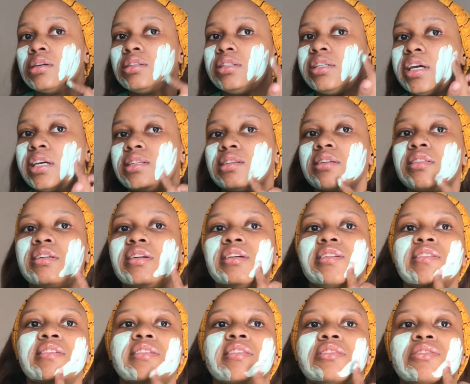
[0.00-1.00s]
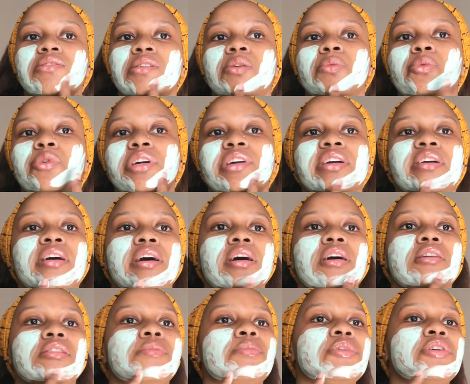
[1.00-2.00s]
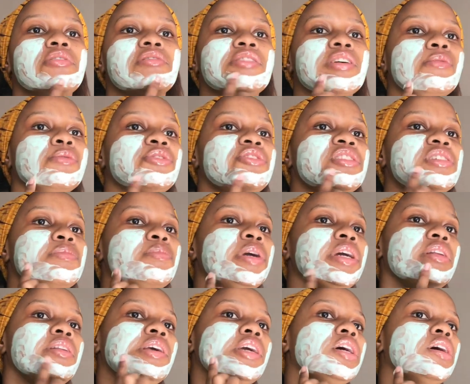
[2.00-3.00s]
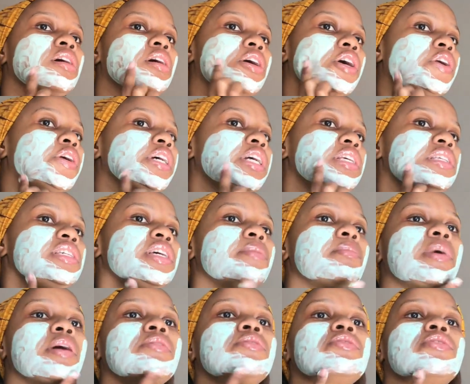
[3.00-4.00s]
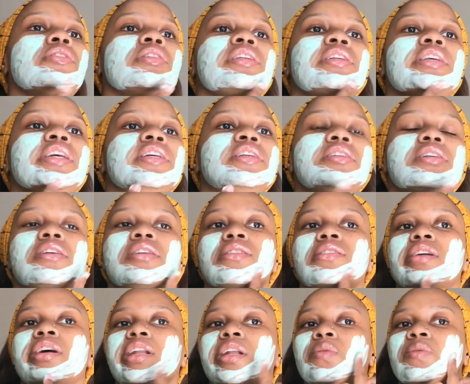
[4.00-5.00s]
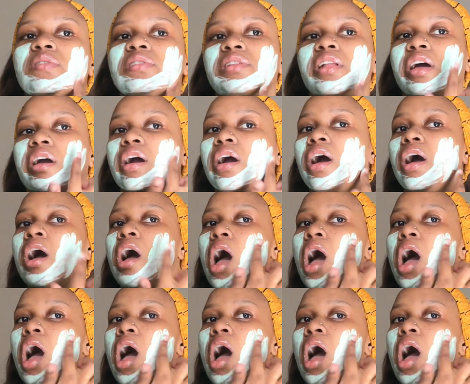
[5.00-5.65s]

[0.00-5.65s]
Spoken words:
data thing is not working out because I was just spending crazy amounts on data, and I was like,